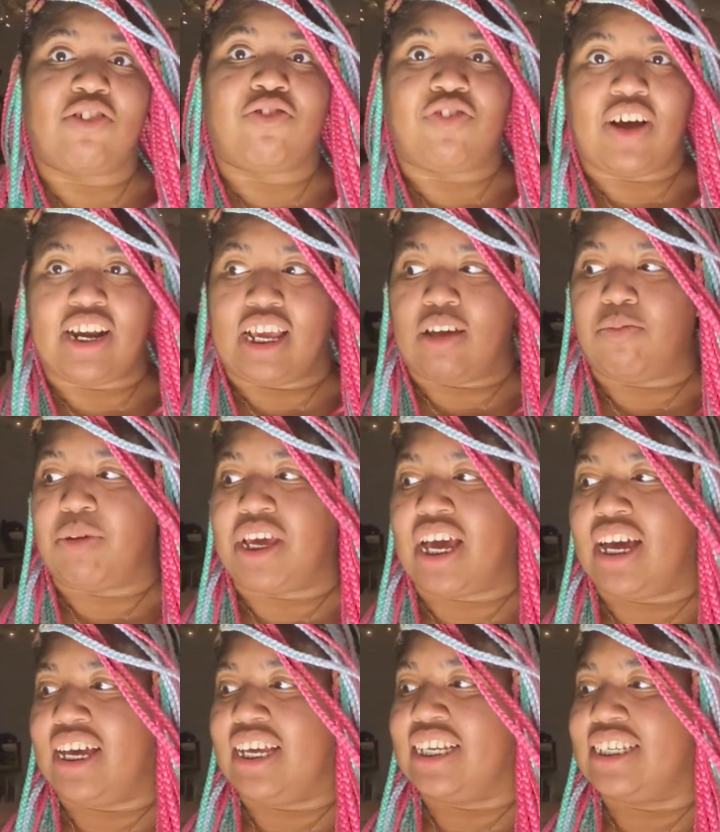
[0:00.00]
funny
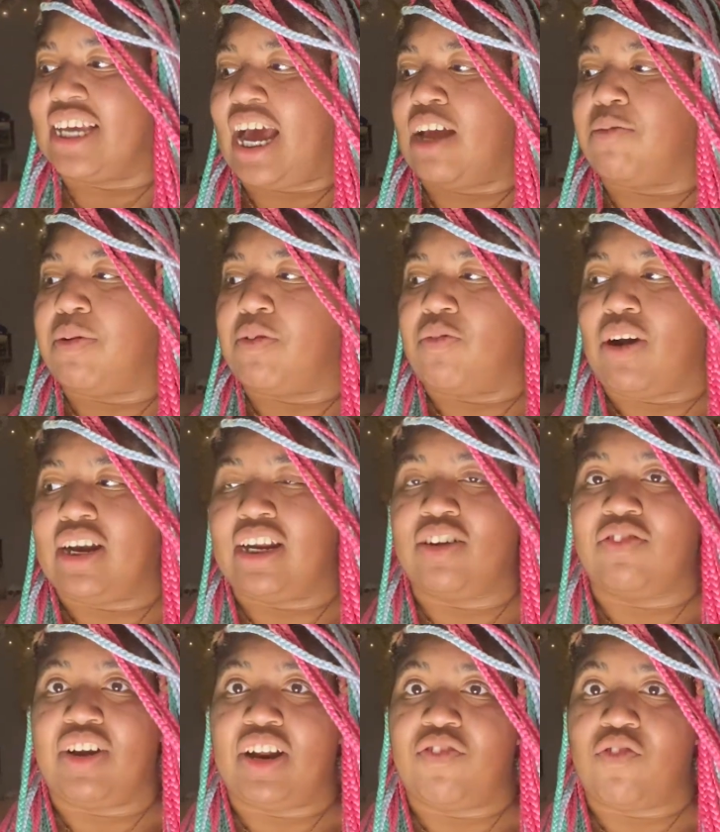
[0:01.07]
because I've been wanting to
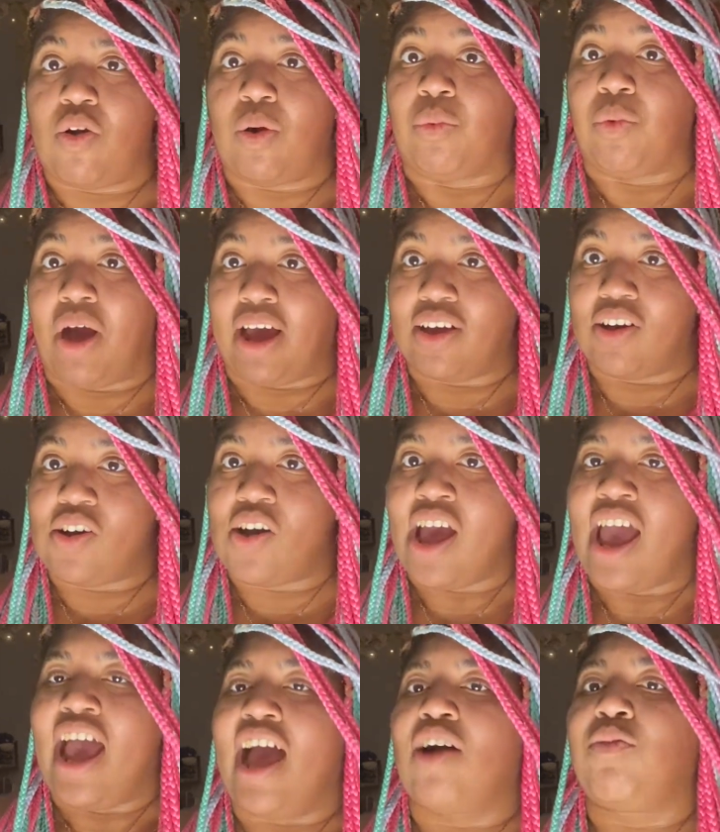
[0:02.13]
read it for a while.
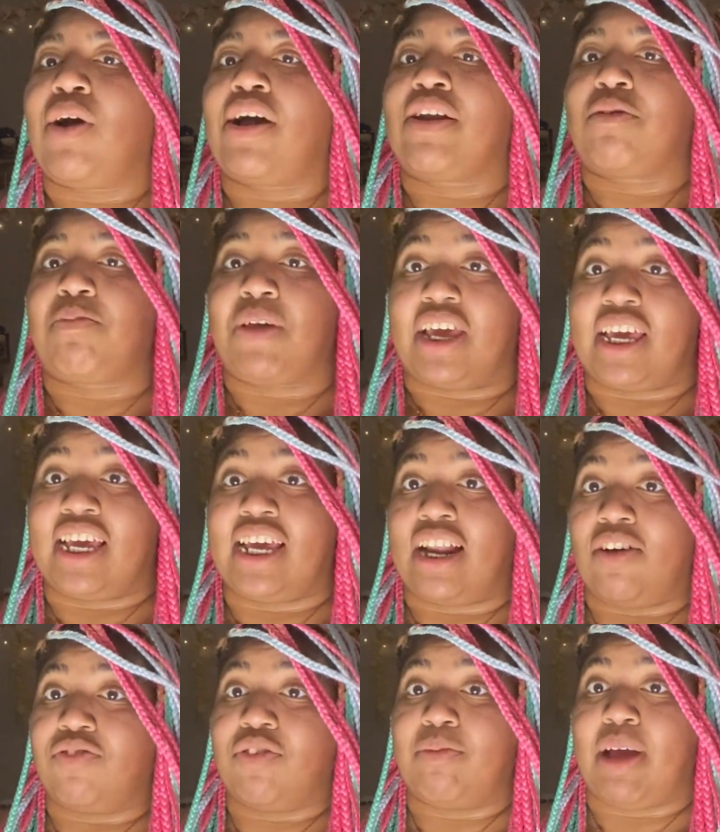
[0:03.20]
I wound up picking it
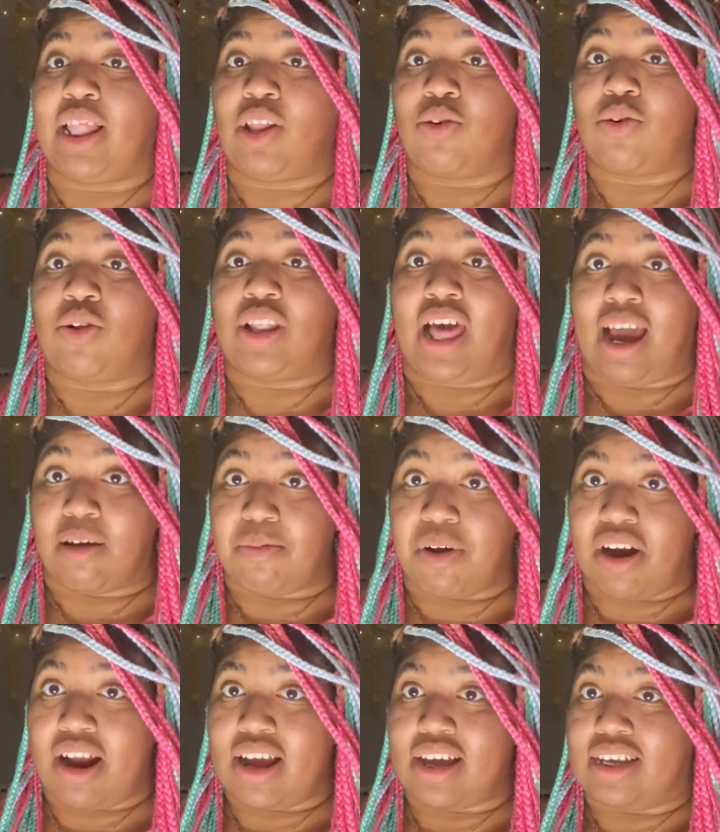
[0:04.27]
up from my local
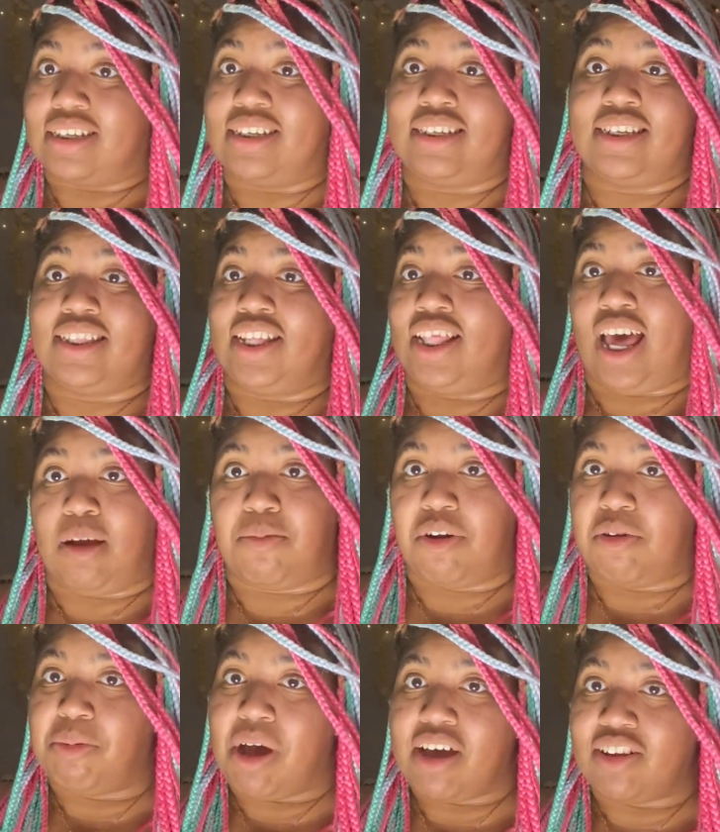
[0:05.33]
library because it's in the
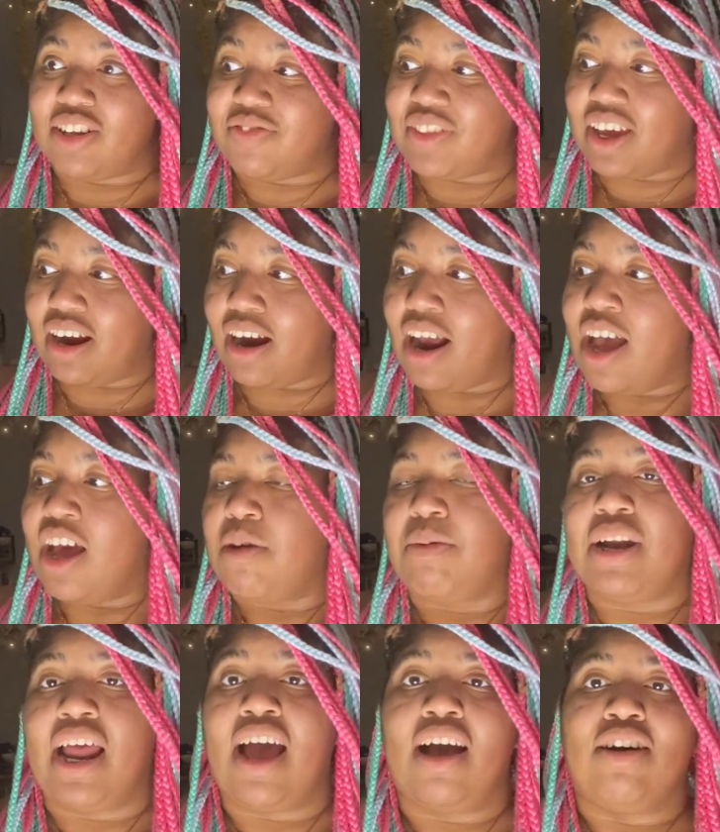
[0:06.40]
library pile over there.
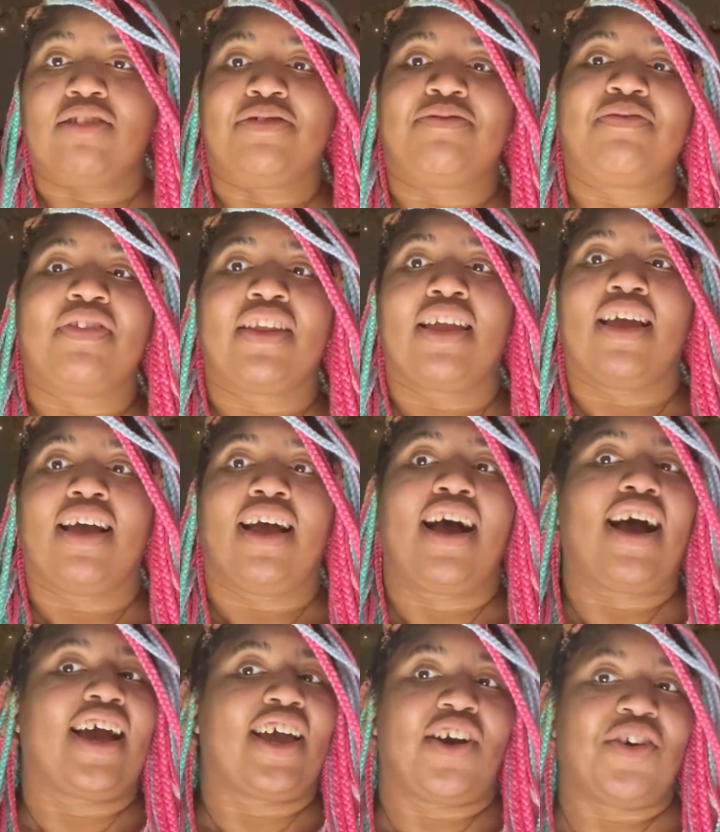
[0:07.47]
But now
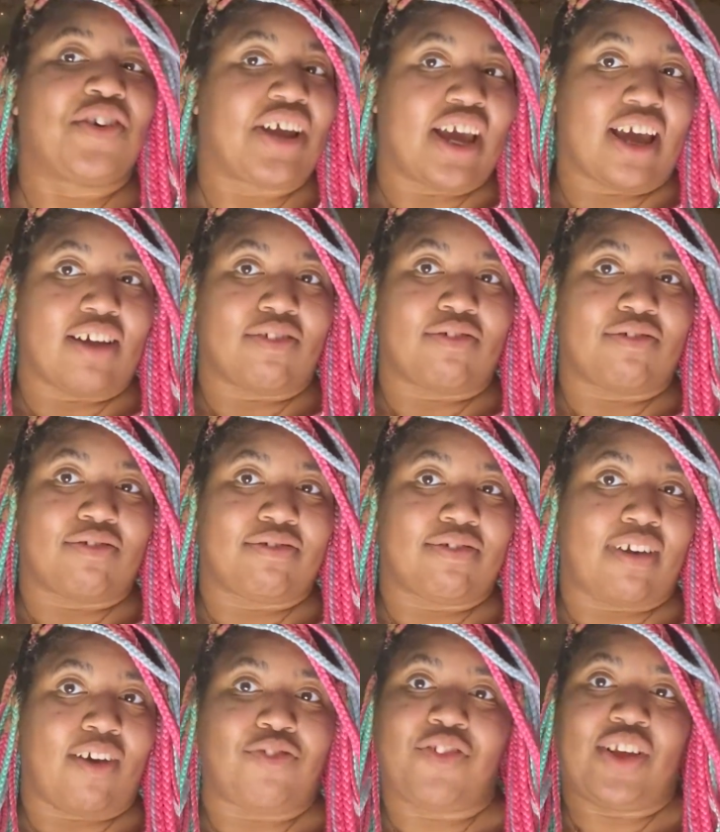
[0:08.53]
I own it
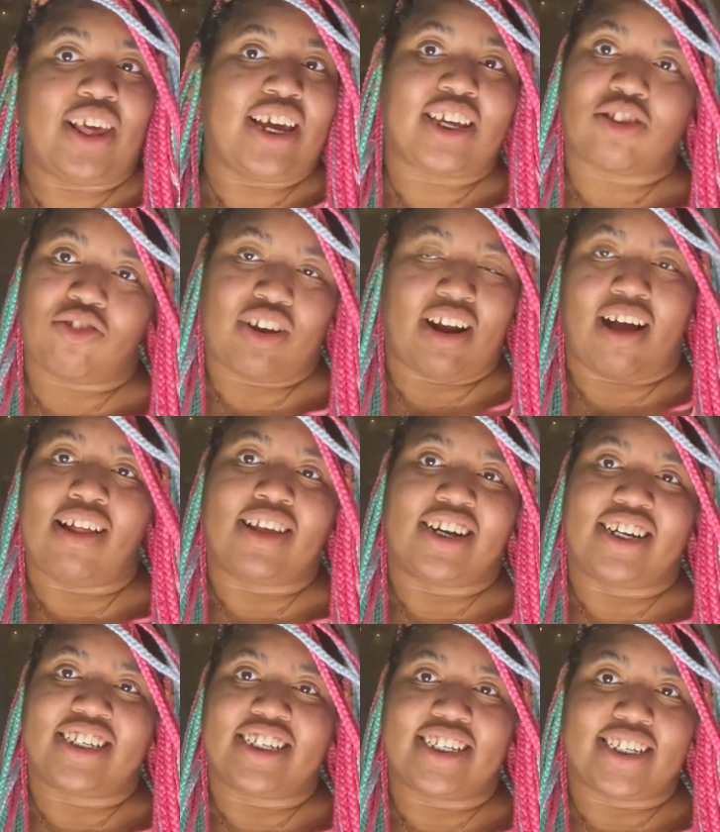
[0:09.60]
for like
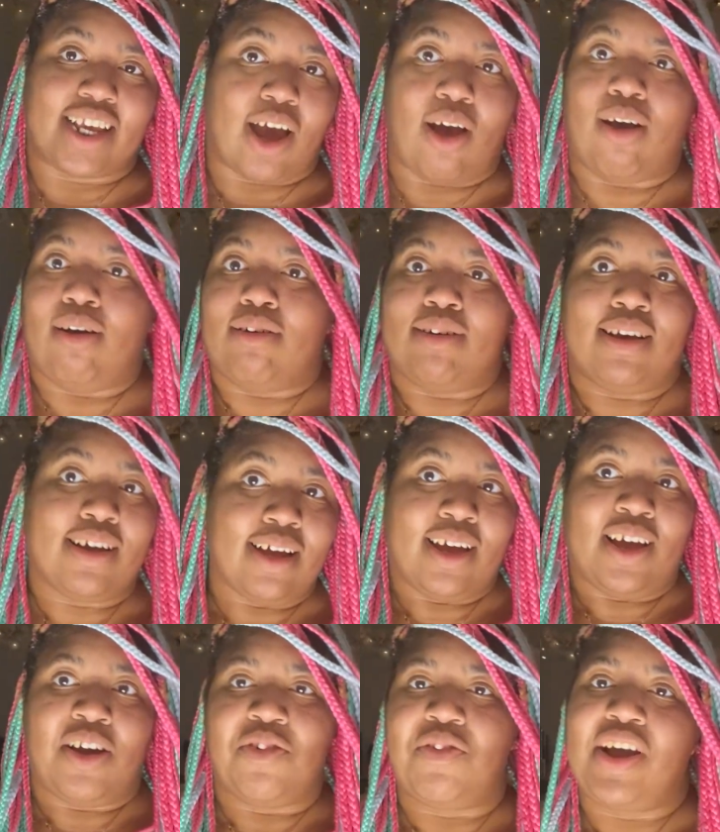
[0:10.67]
$3. So
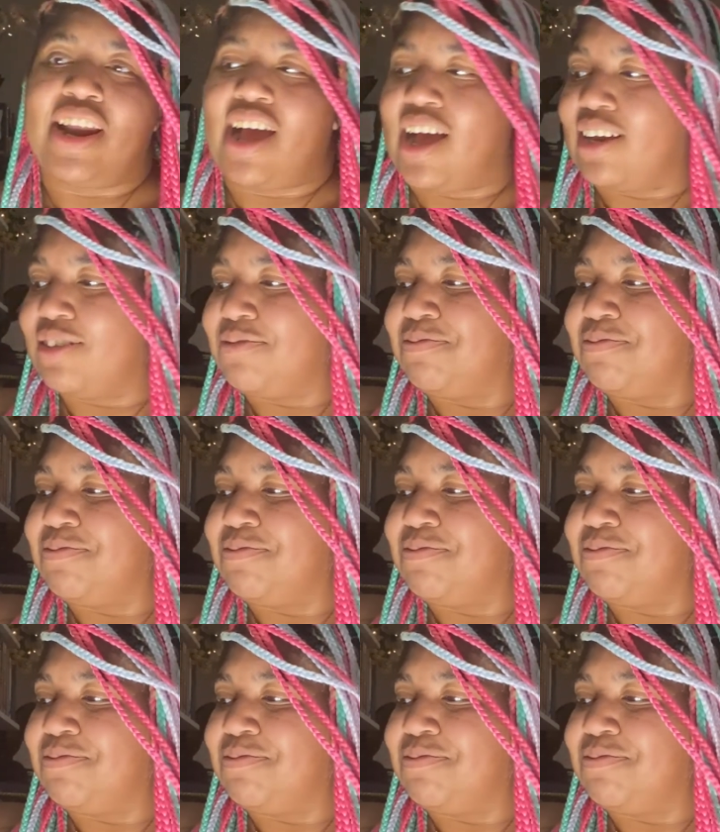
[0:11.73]
why not?